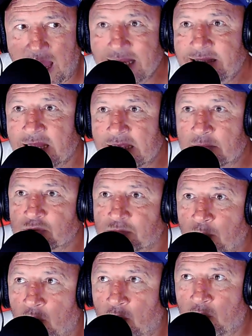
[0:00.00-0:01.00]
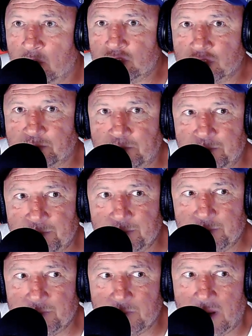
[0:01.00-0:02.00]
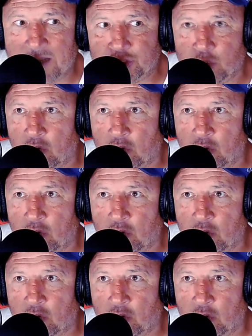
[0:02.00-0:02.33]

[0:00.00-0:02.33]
I think it was more just I